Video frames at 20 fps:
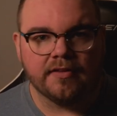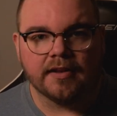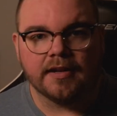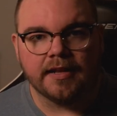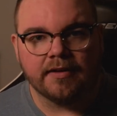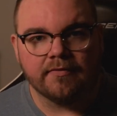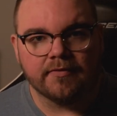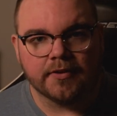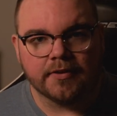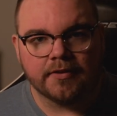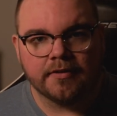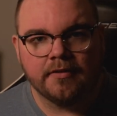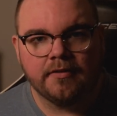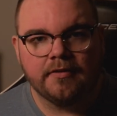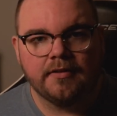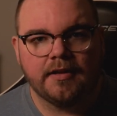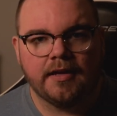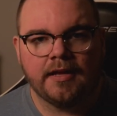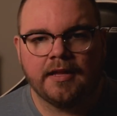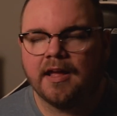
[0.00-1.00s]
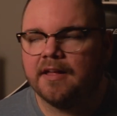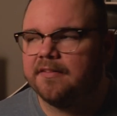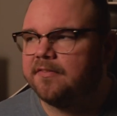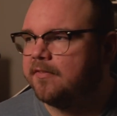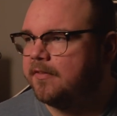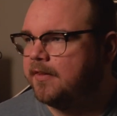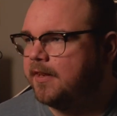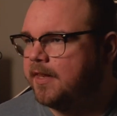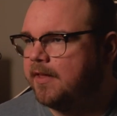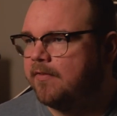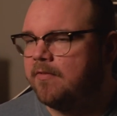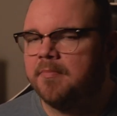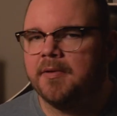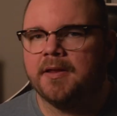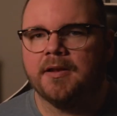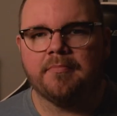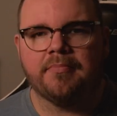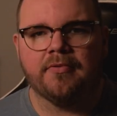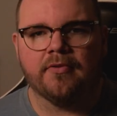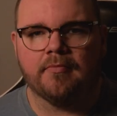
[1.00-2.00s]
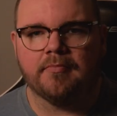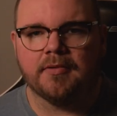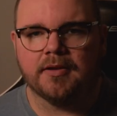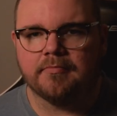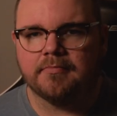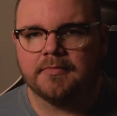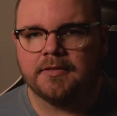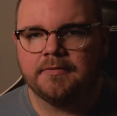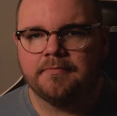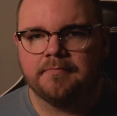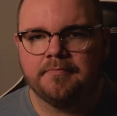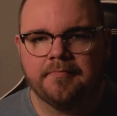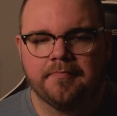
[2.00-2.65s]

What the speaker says: delivered. It has never been a problem.